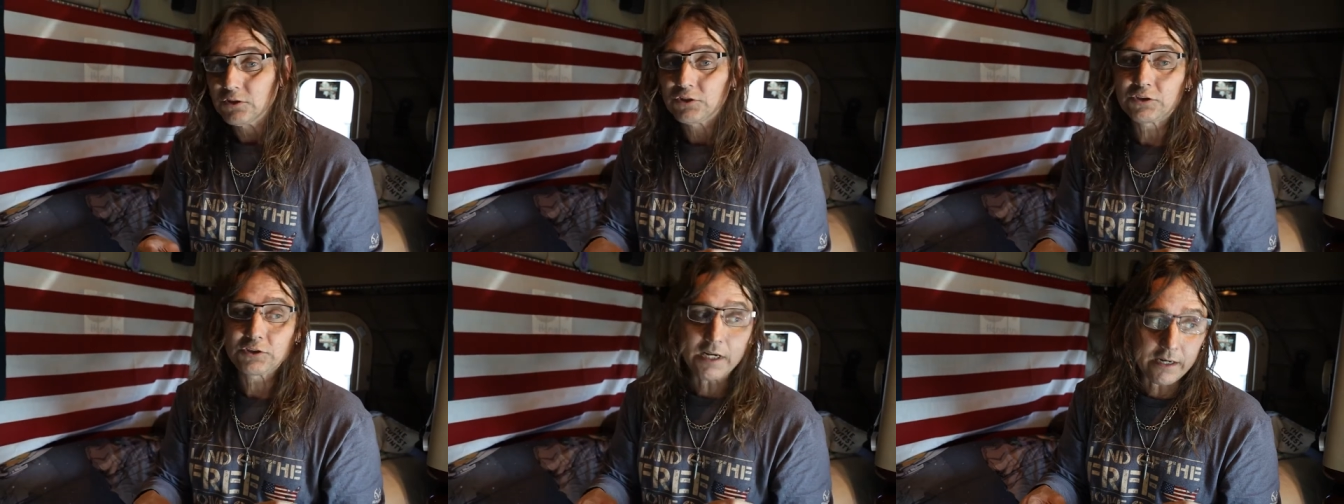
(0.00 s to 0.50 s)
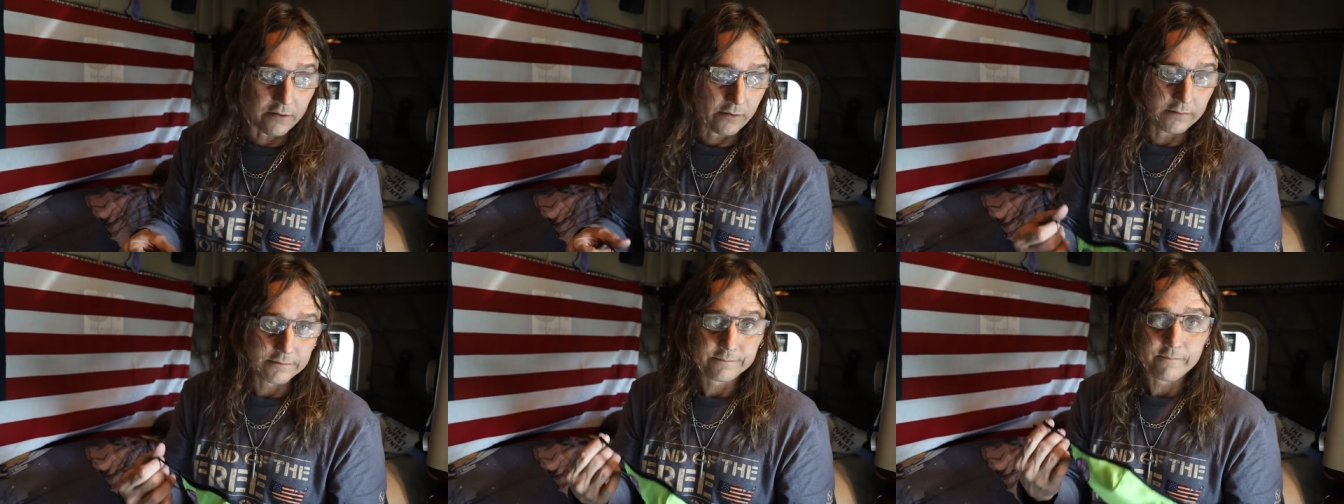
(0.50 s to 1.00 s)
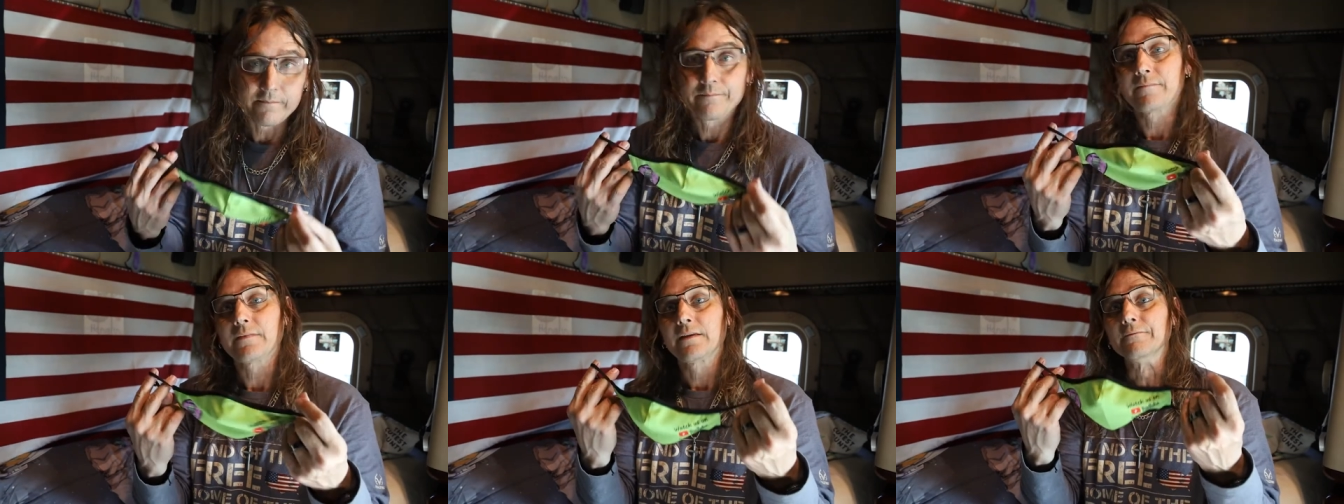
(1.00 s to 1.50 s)
So,
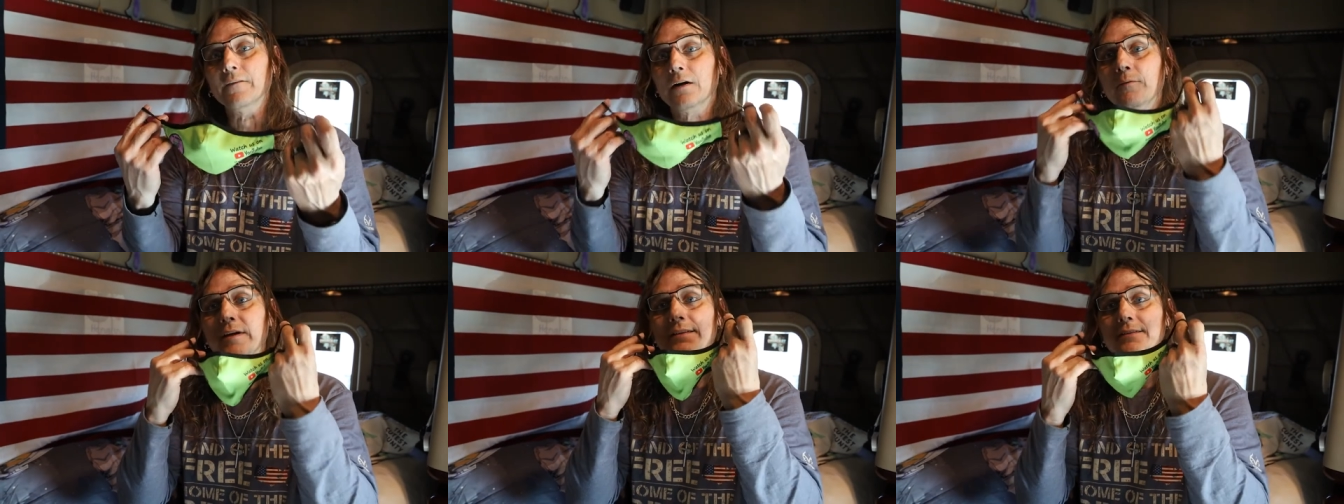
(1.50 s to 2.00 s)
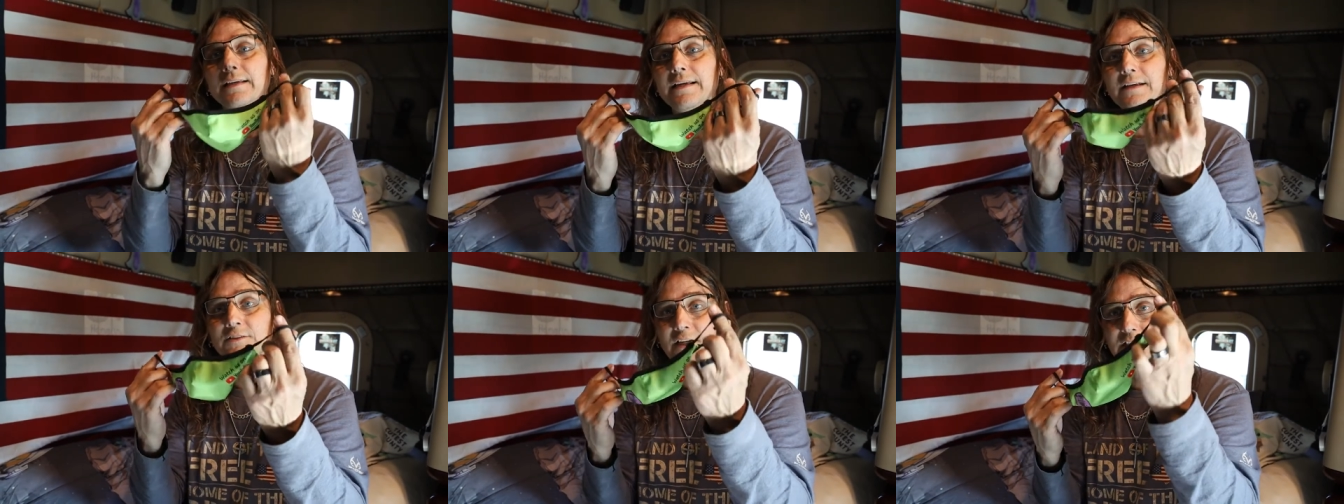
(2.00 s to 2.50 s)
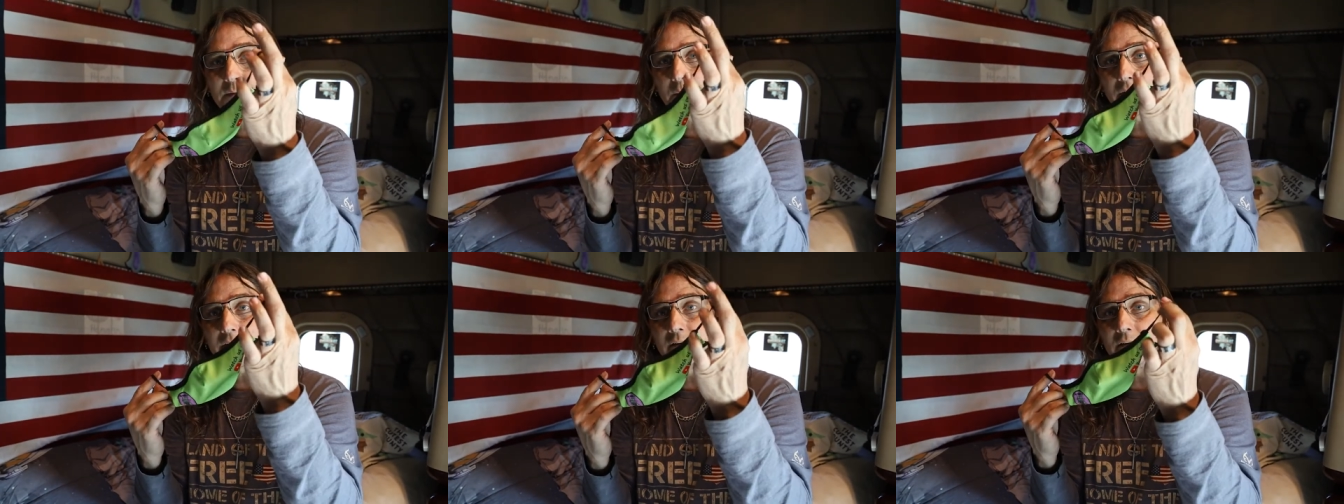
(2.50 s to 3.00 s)
with the
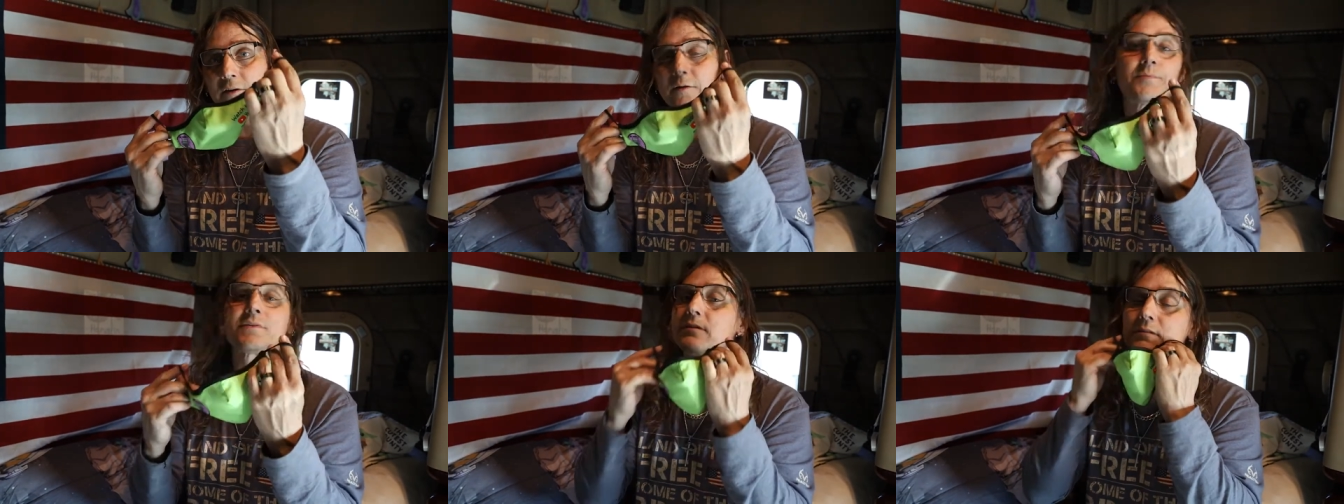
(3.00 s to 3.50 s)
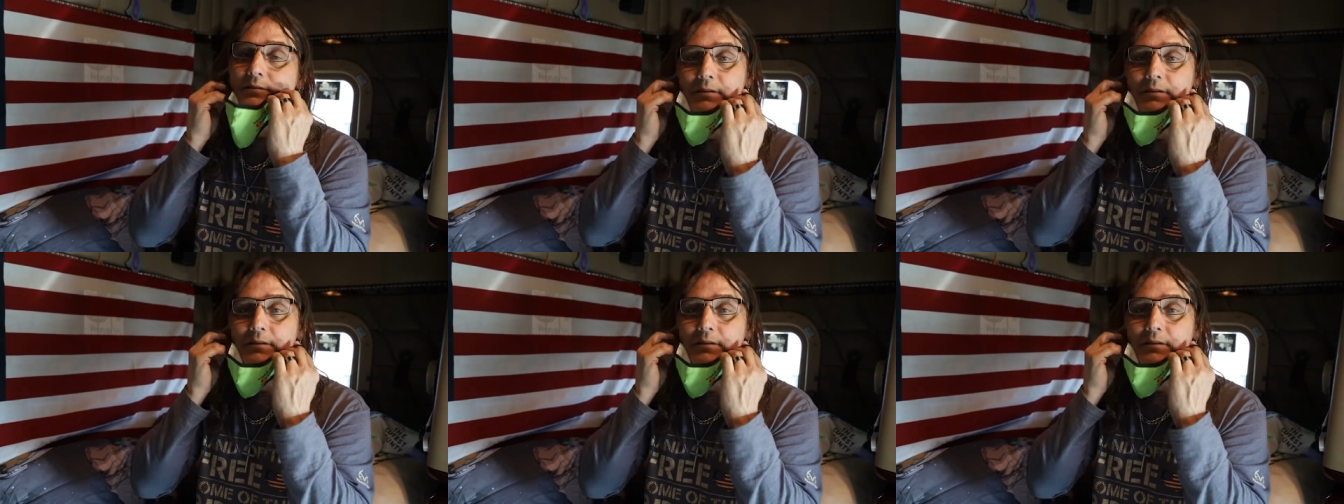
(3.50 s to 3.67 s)
adjustable ear loops,